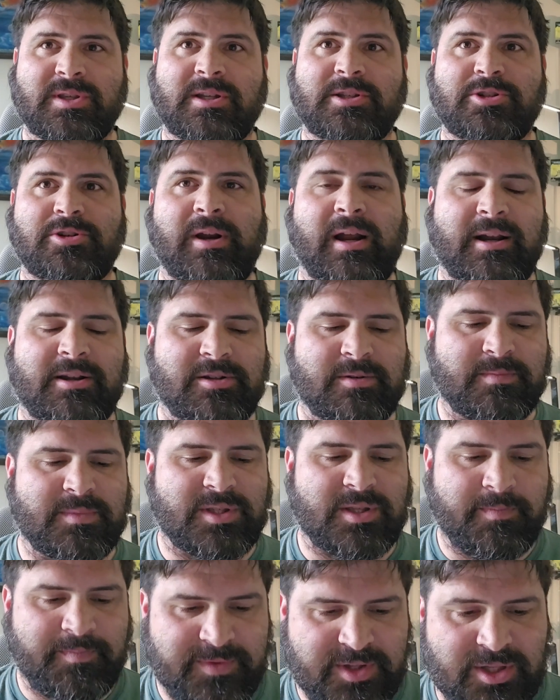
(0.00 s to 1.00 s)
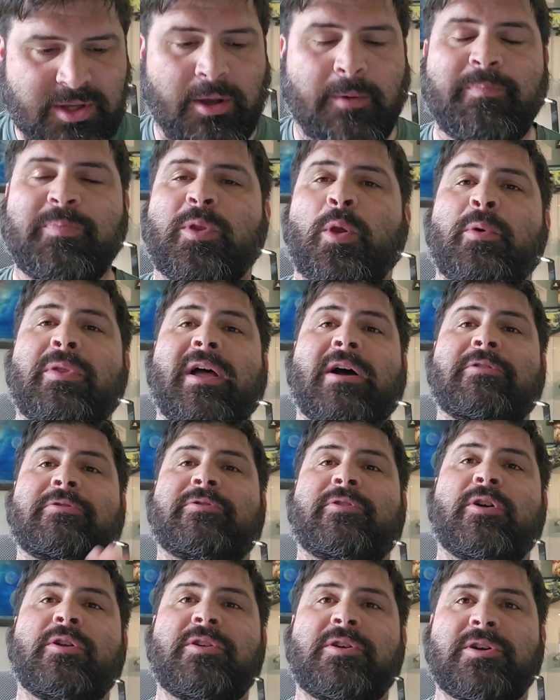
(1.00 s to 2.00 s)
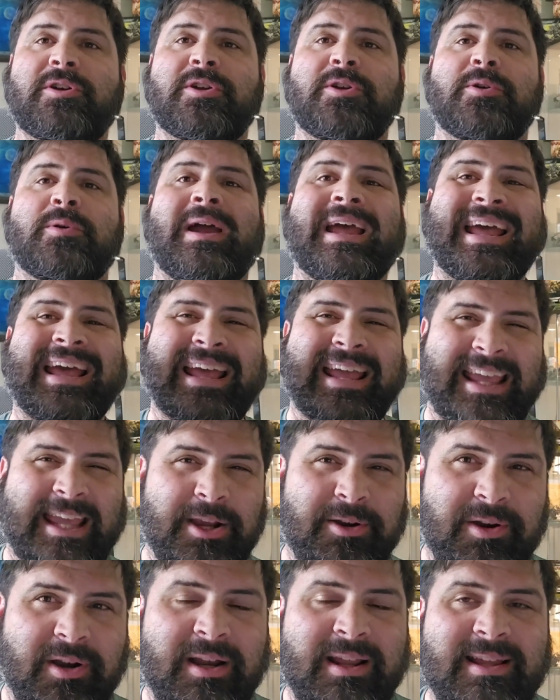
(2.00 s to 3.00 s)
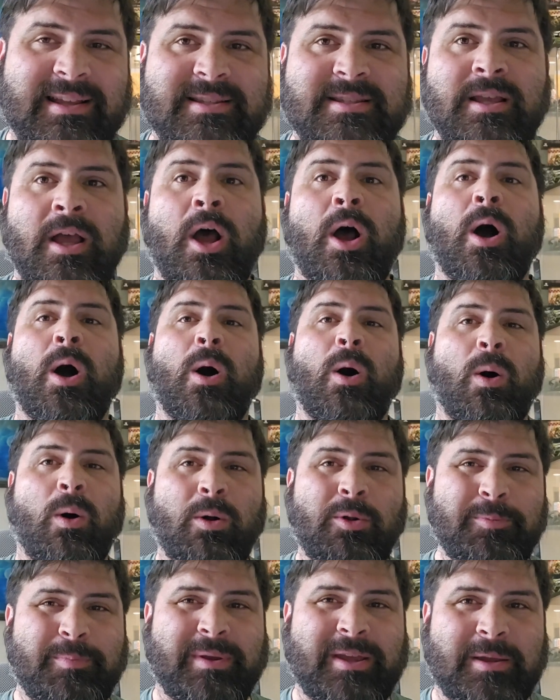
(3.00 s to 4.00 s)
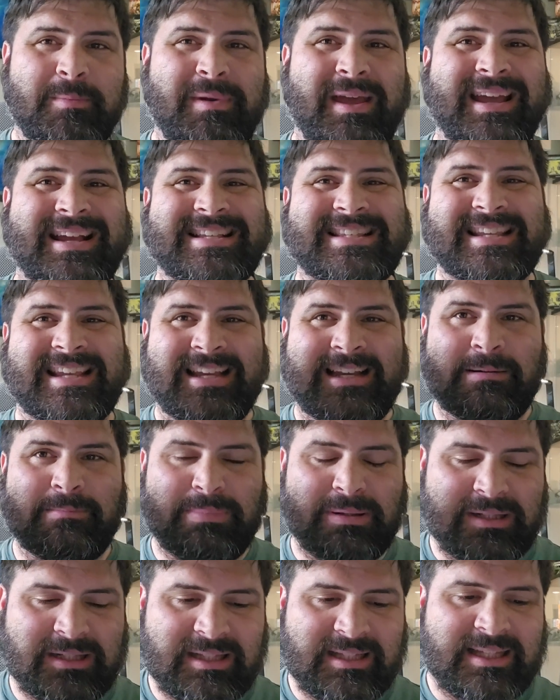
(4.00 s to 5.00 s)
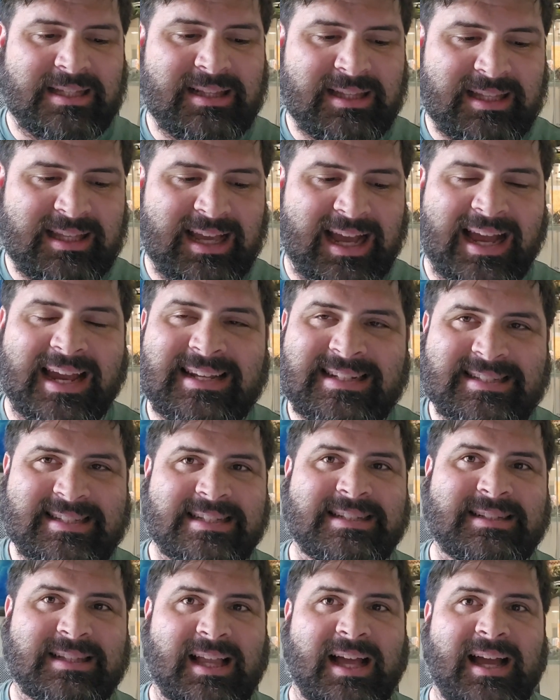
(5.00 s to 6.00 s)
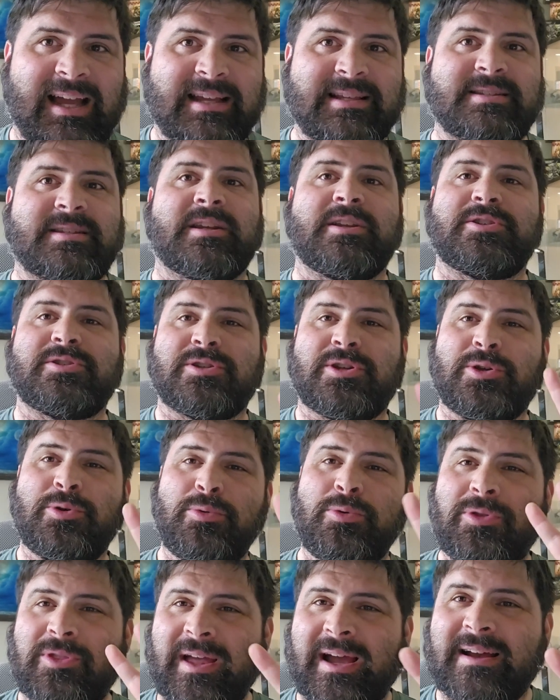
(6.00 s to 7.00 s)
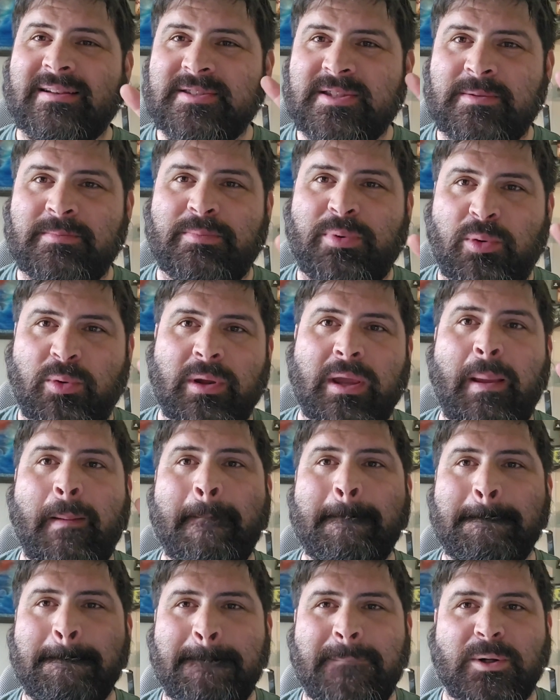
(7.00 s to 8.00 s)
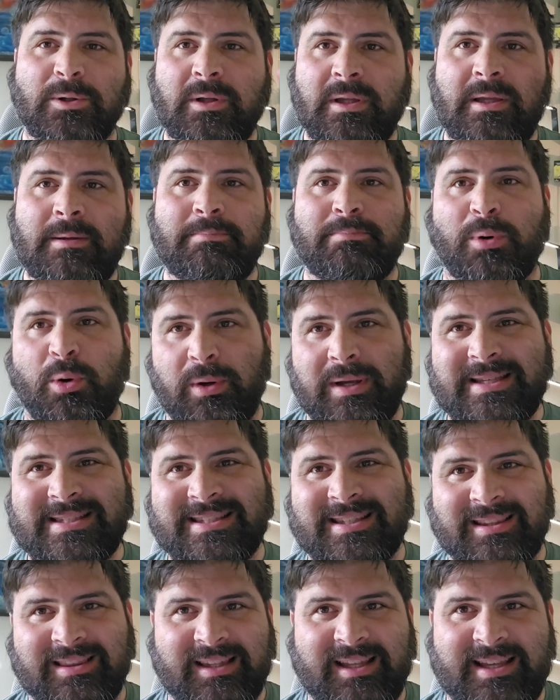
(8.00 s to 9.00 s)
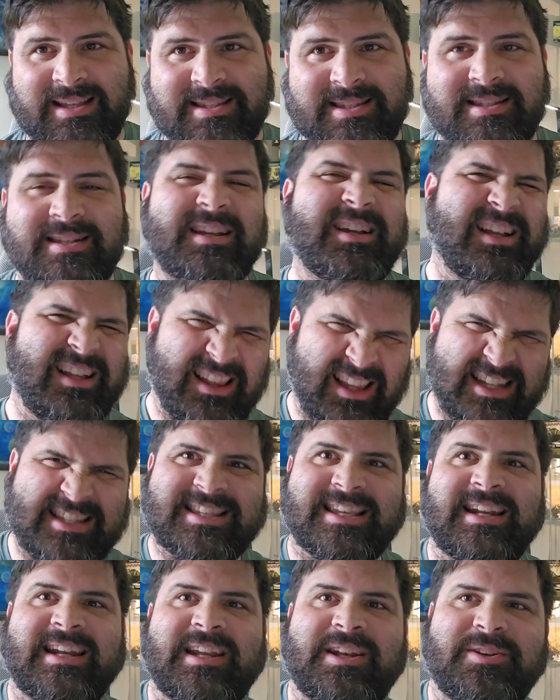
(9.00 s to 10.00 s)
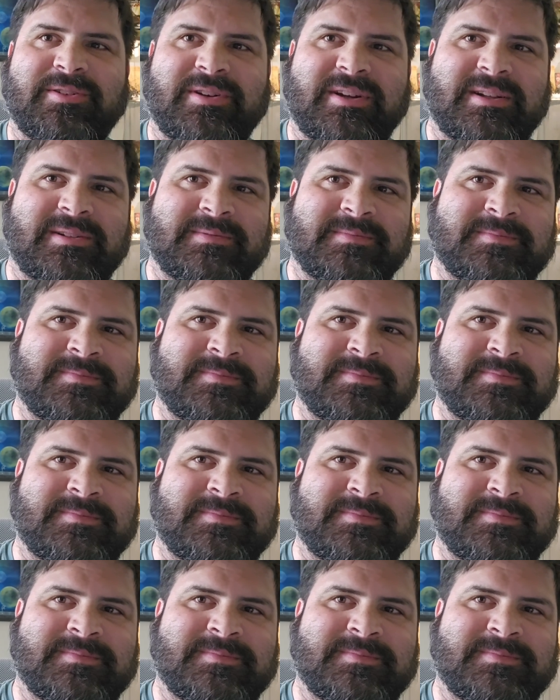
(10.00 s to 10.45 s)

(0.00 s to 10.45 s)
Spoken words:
stratagems. So without further ado, here it is, old Big Mek's completely idealized 2,000 point Bully Boyz list. Let's get into it.